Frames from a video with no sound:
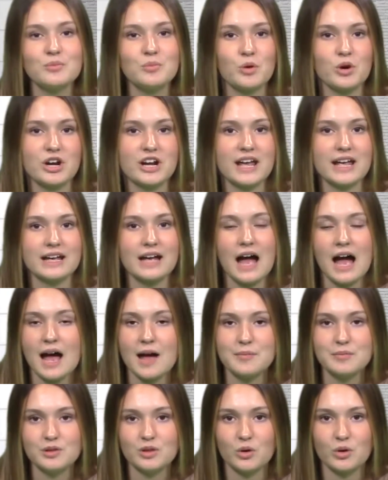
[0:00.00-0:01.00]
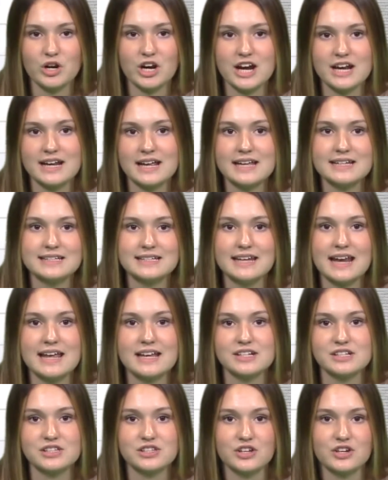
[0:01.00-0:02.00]
Good morning, I'm Lauren and
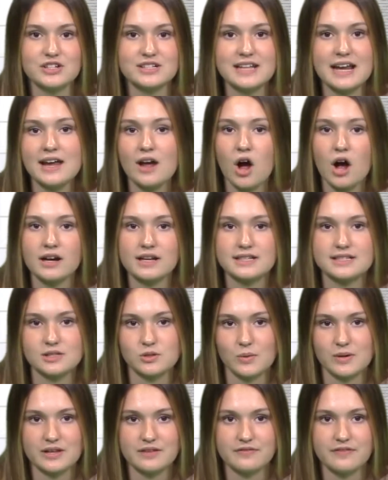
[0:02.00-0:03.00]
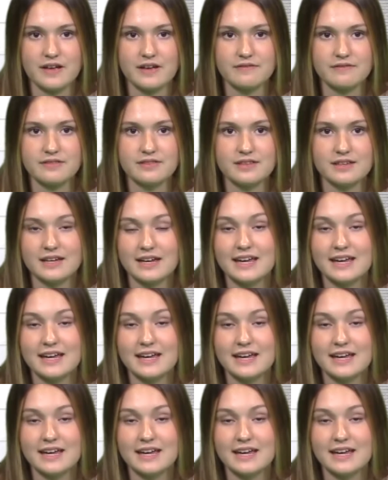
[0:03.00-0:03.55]
today is Thursday, August 25th.